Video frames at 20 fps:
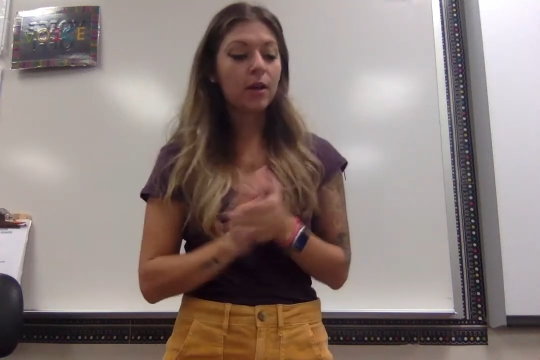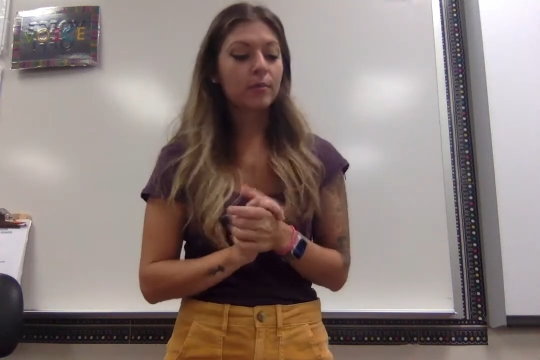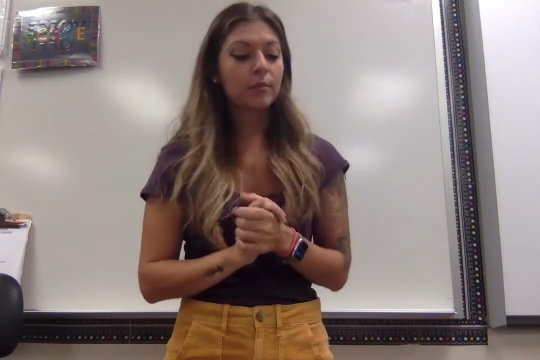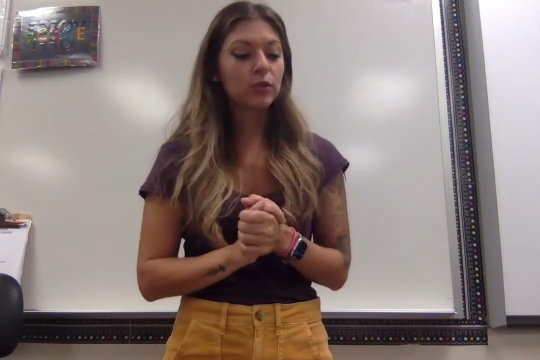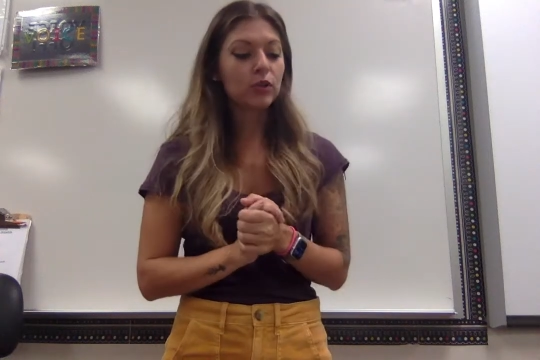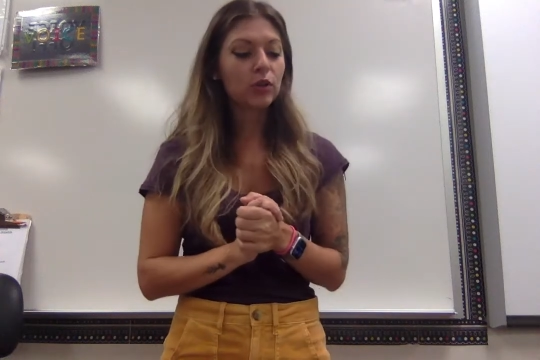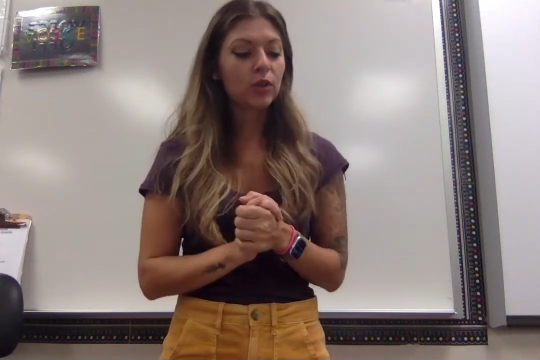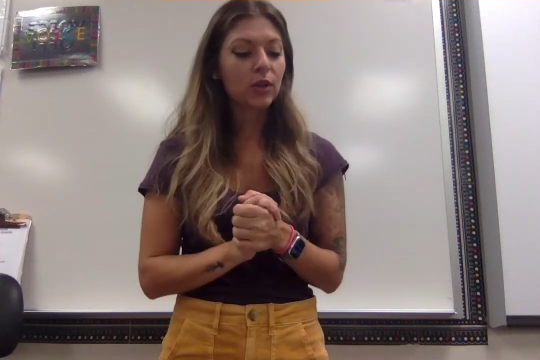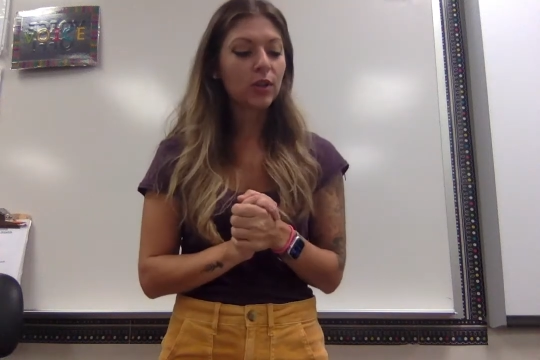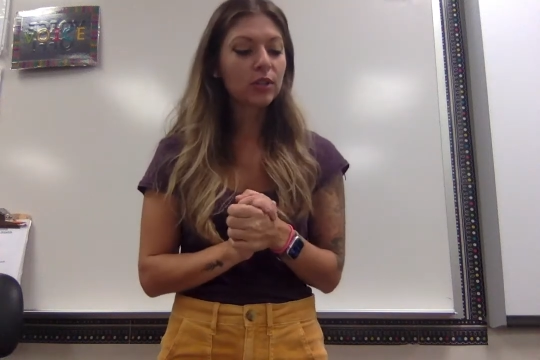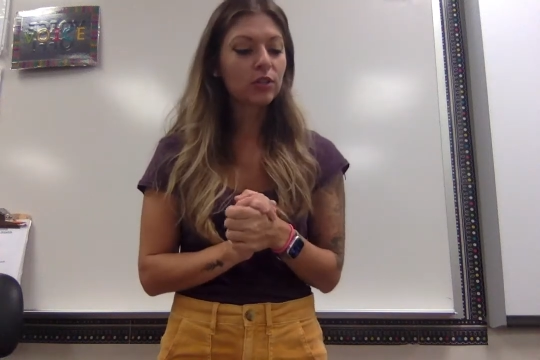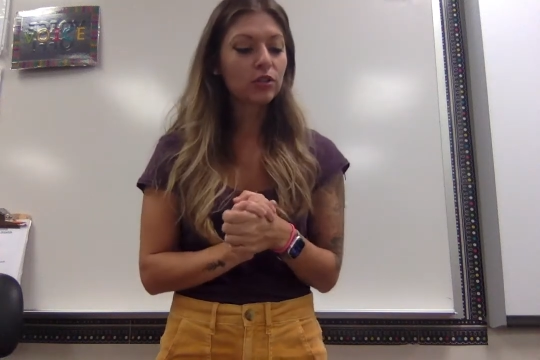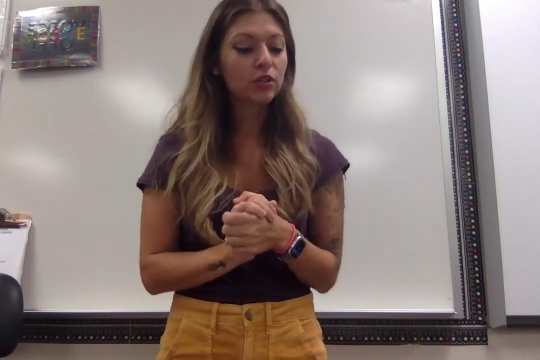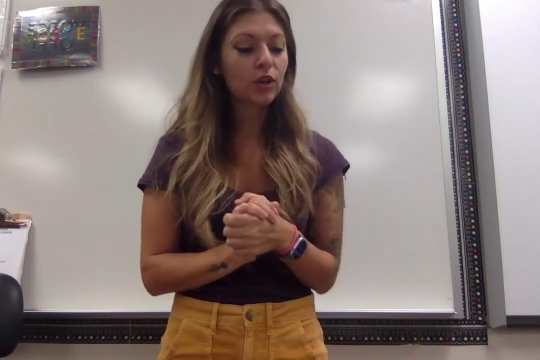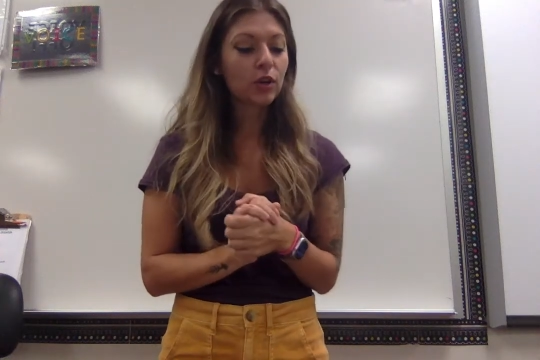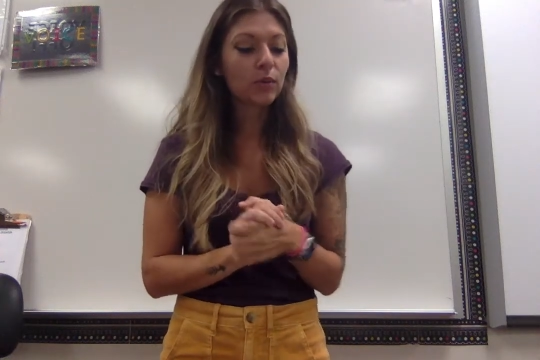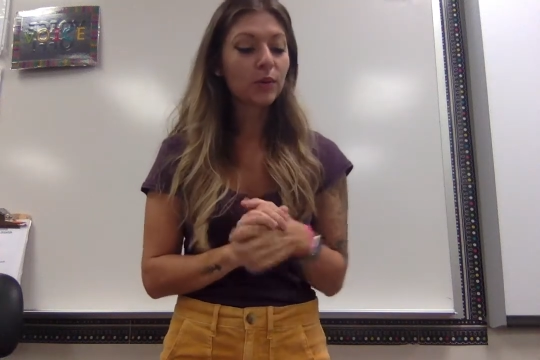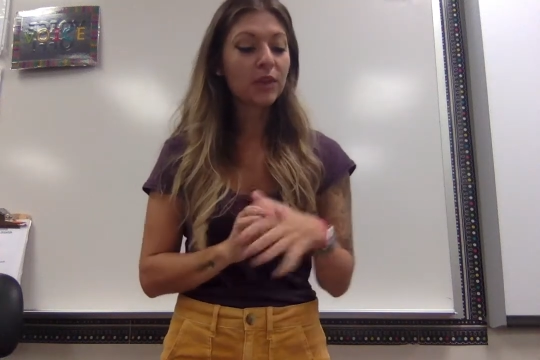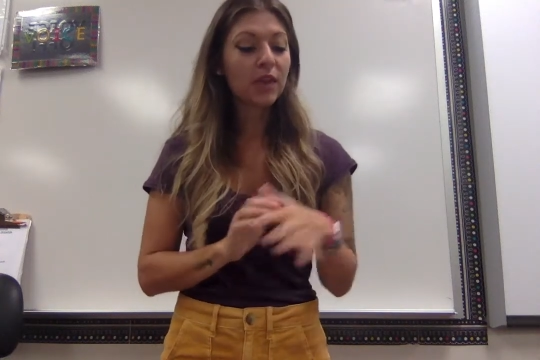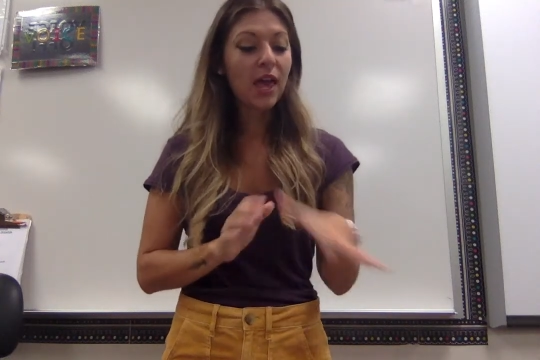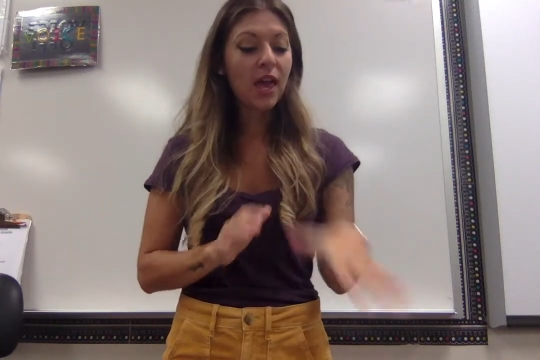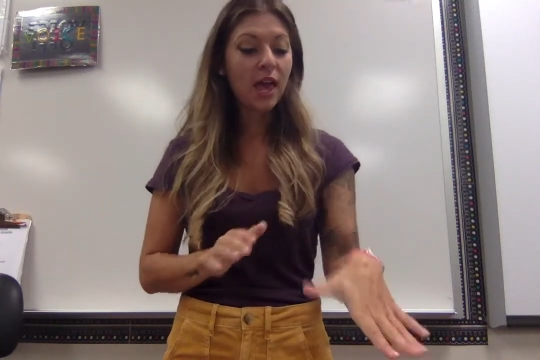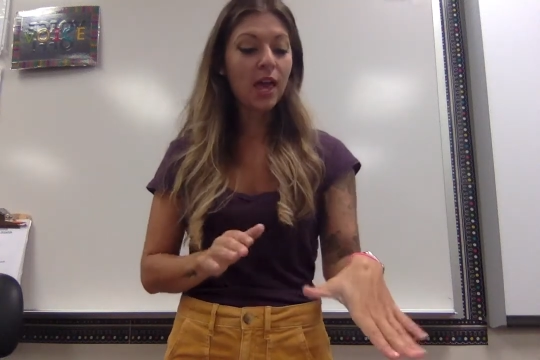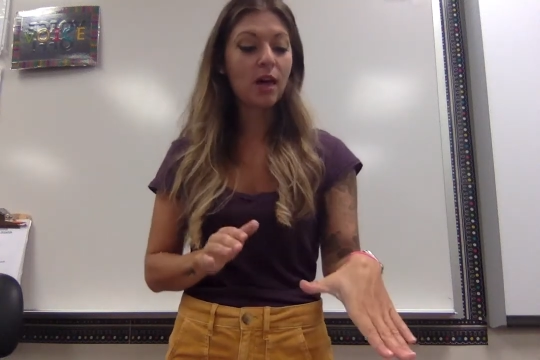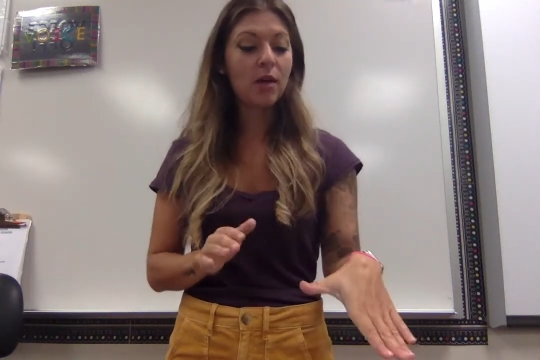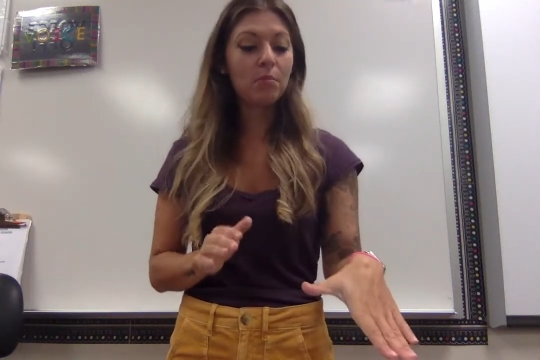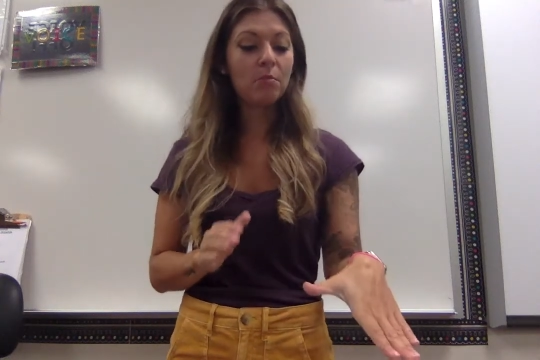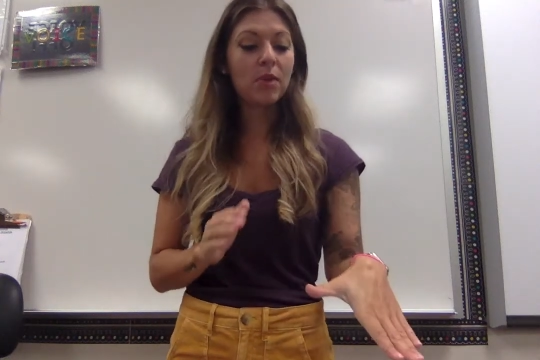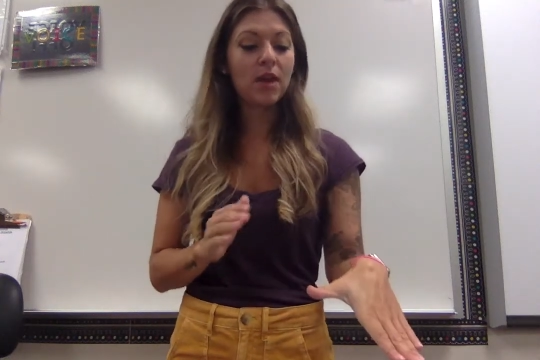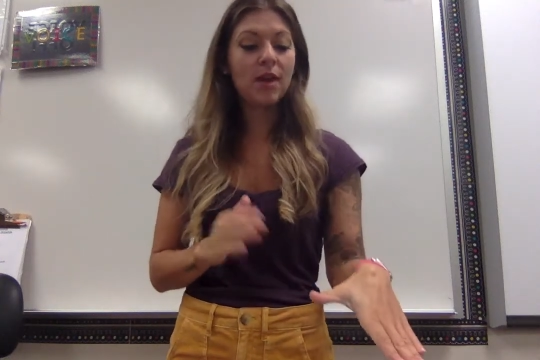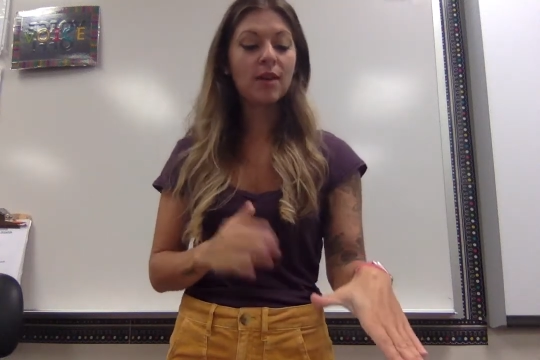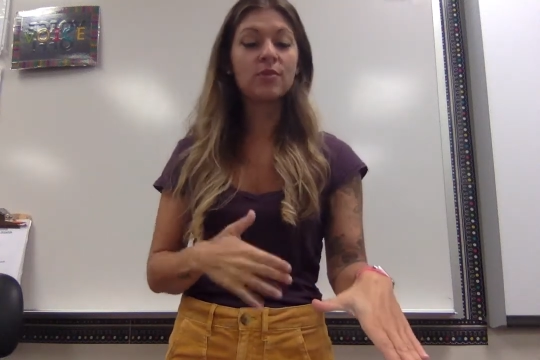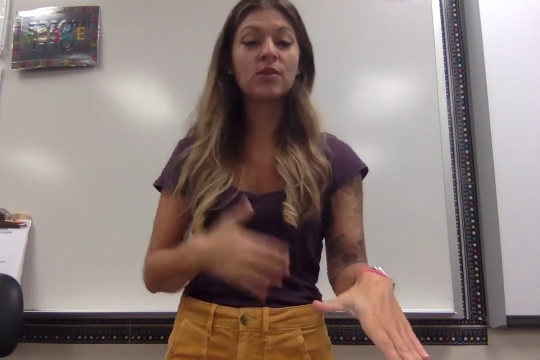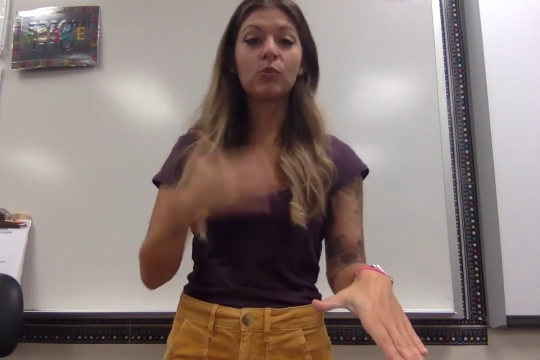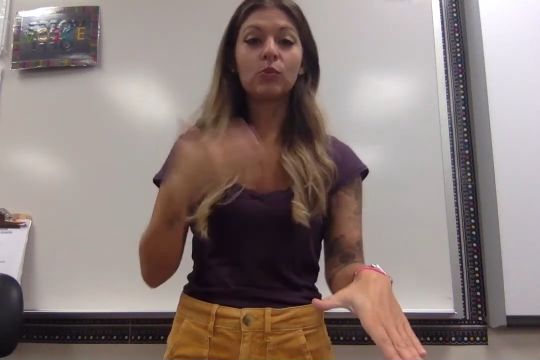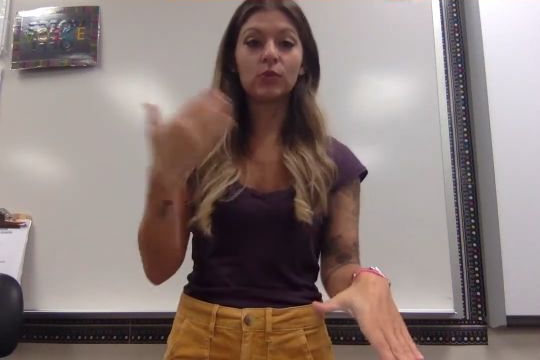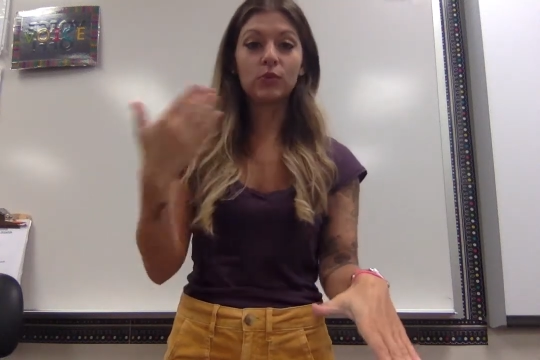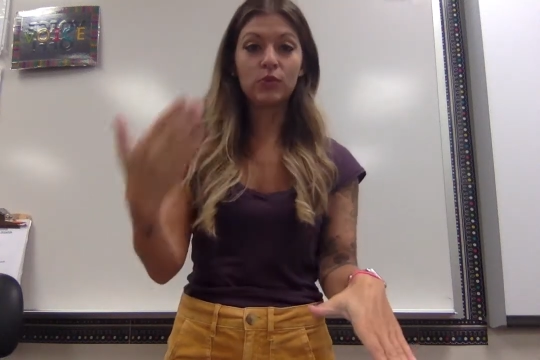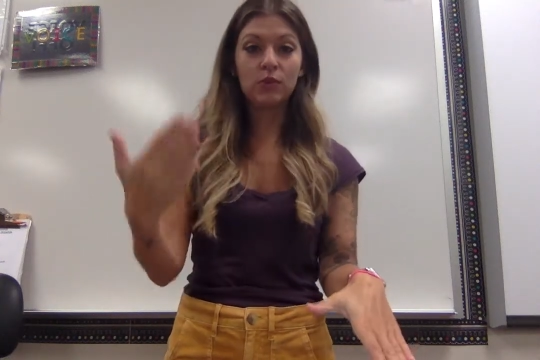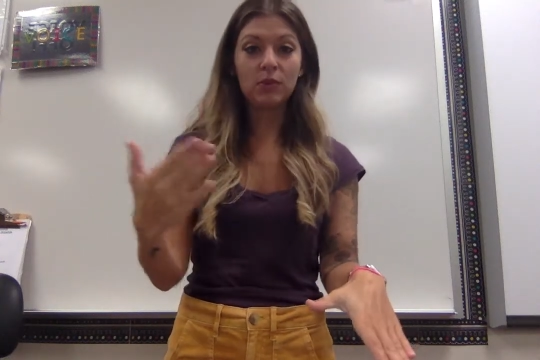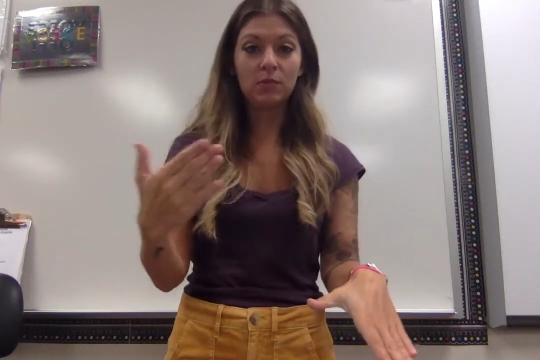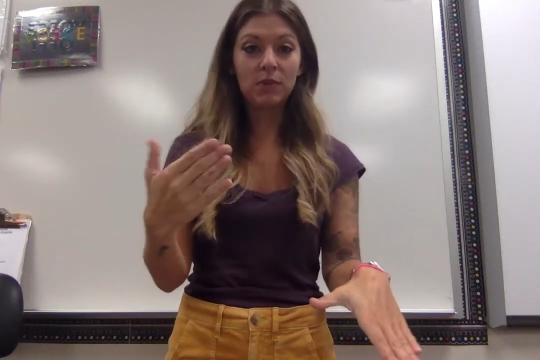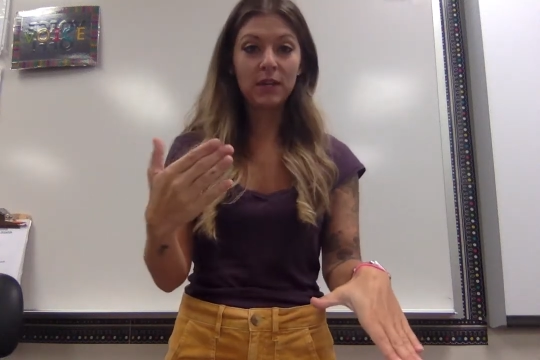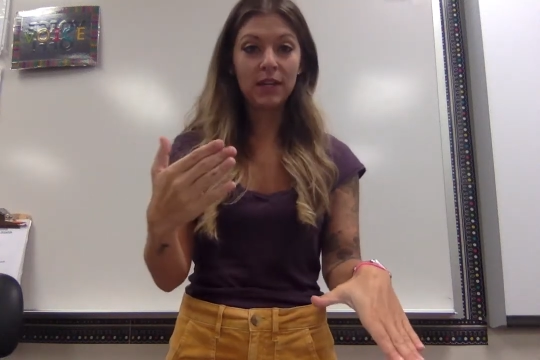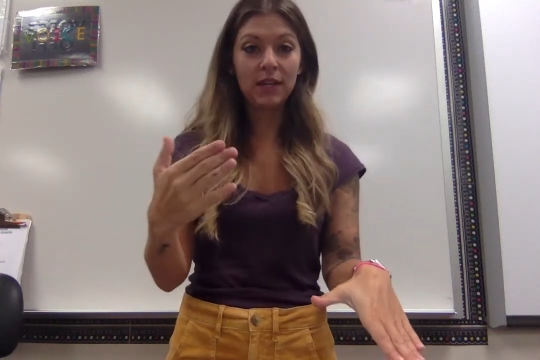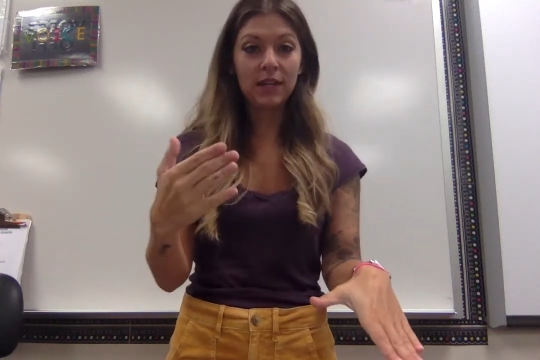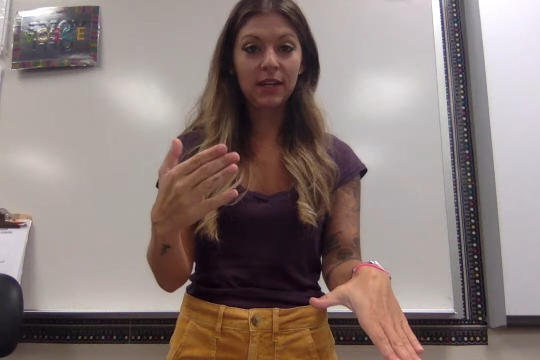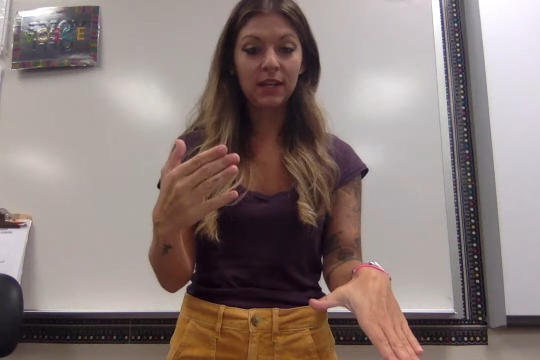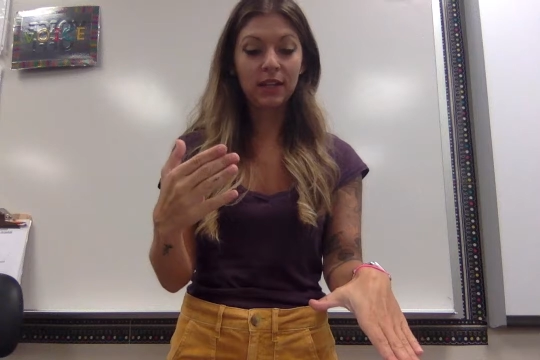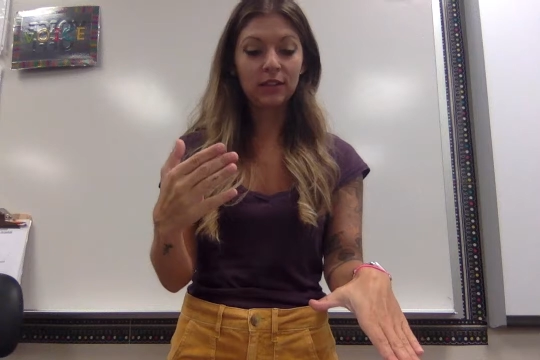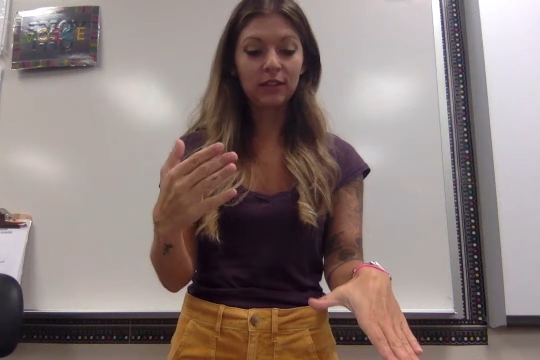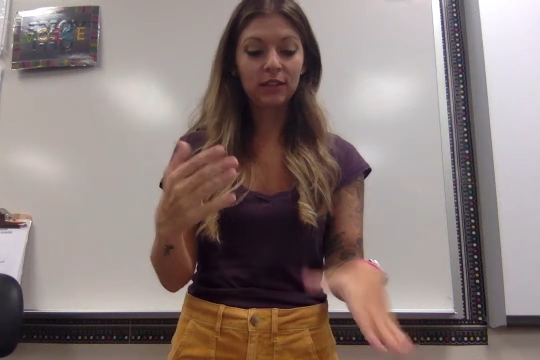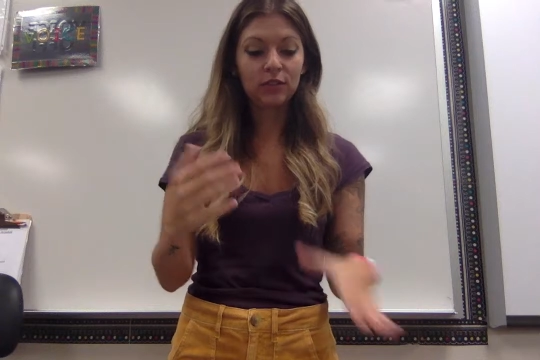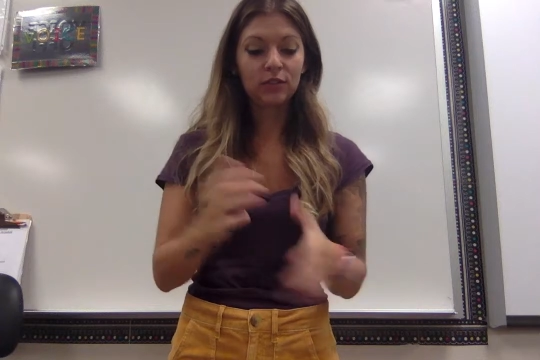So let's start with M, and then we'll do the beginning.